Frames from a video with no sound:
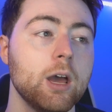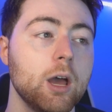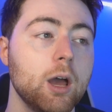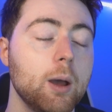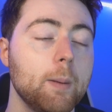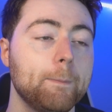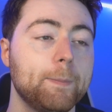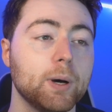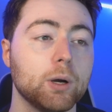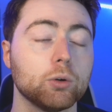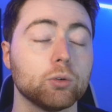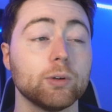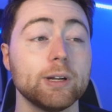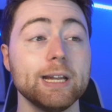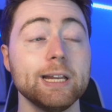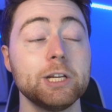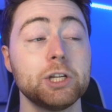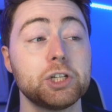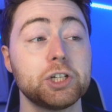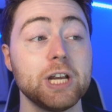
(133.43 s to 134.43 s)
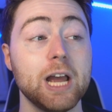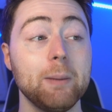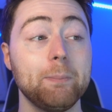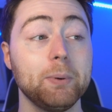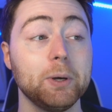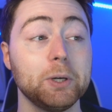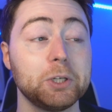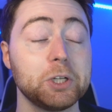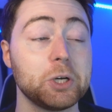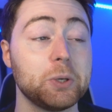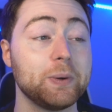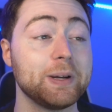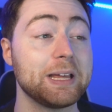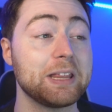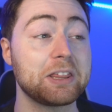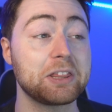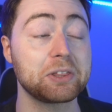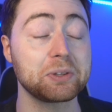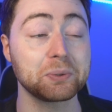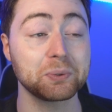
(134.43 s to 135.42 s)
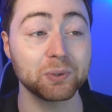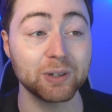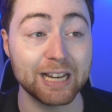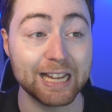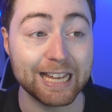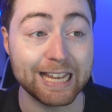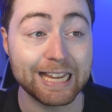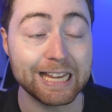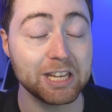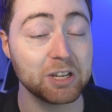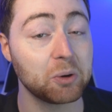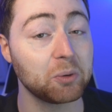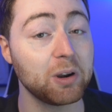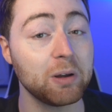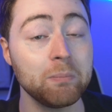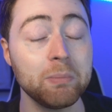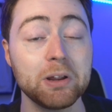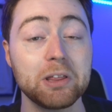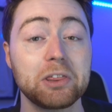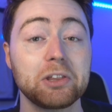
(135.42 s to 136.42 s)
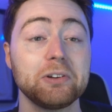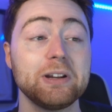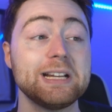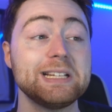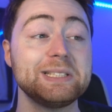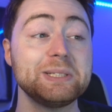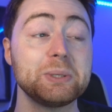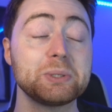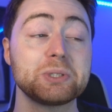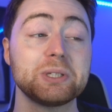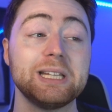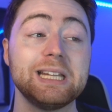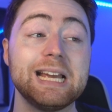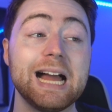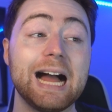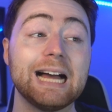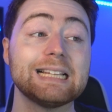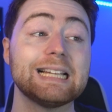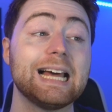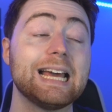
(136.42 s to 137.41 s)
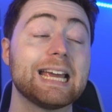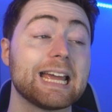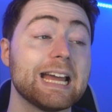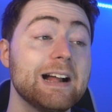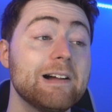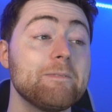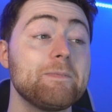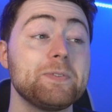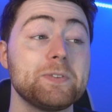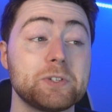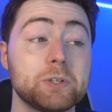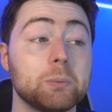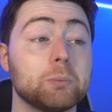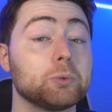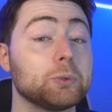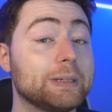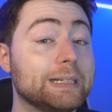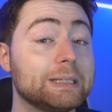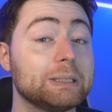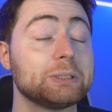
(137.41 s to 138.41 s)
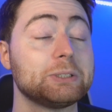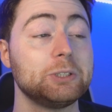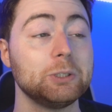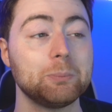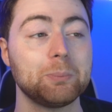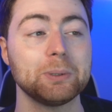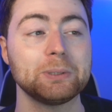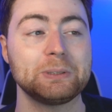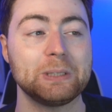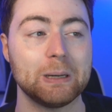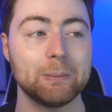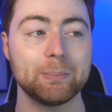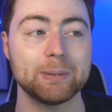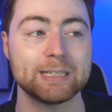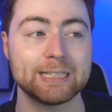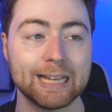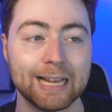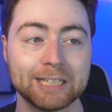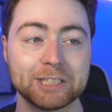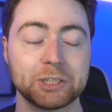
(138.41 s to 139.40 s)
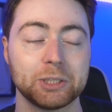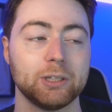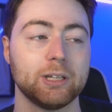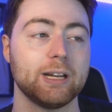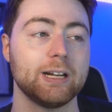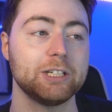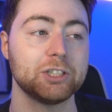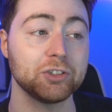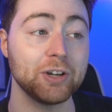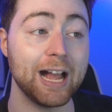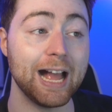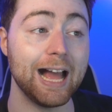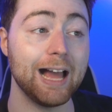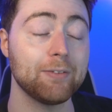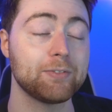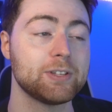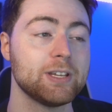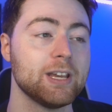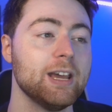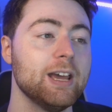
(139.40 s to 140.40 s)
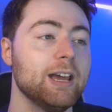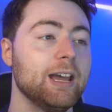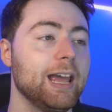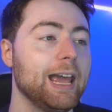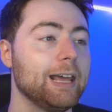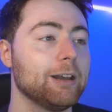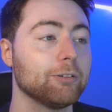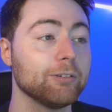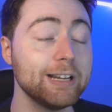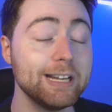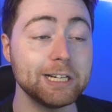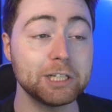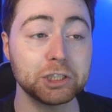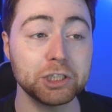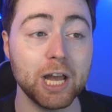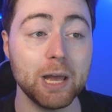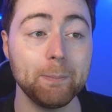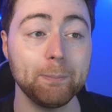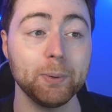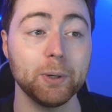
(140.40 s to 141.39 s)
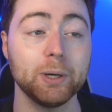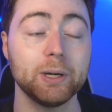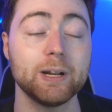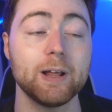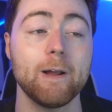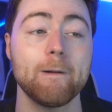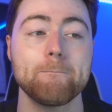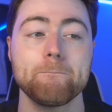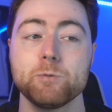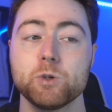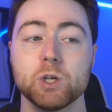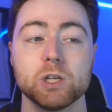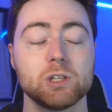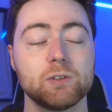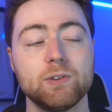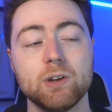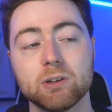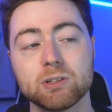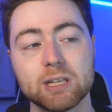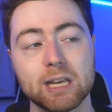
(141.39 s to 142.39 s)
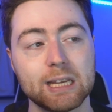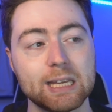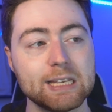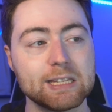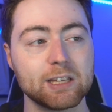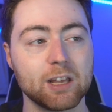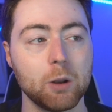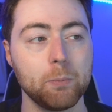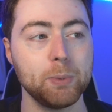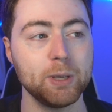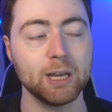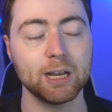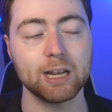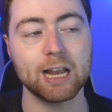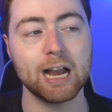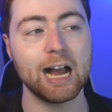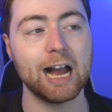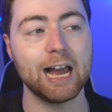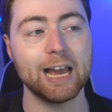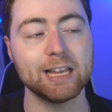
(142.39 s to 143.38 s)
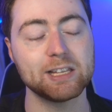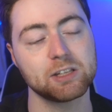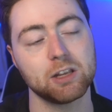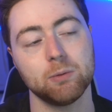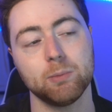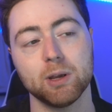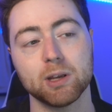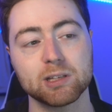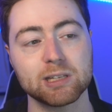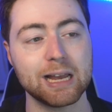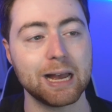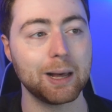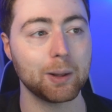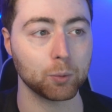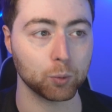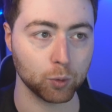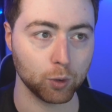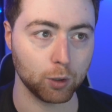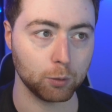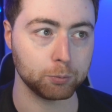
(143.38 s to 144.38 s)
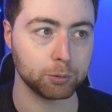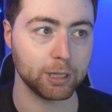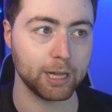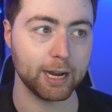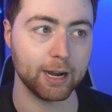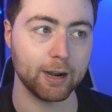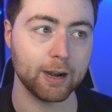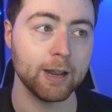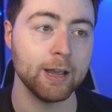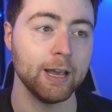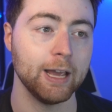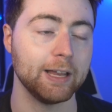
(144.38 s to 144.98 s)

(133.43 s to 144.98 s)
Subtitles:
But Reed Sheppard going 3, you know, number 3's usually got like some real superstar potential in the draft. And Reed Sheppard just feels like he's going to be a guy. He's going to be a solid role player.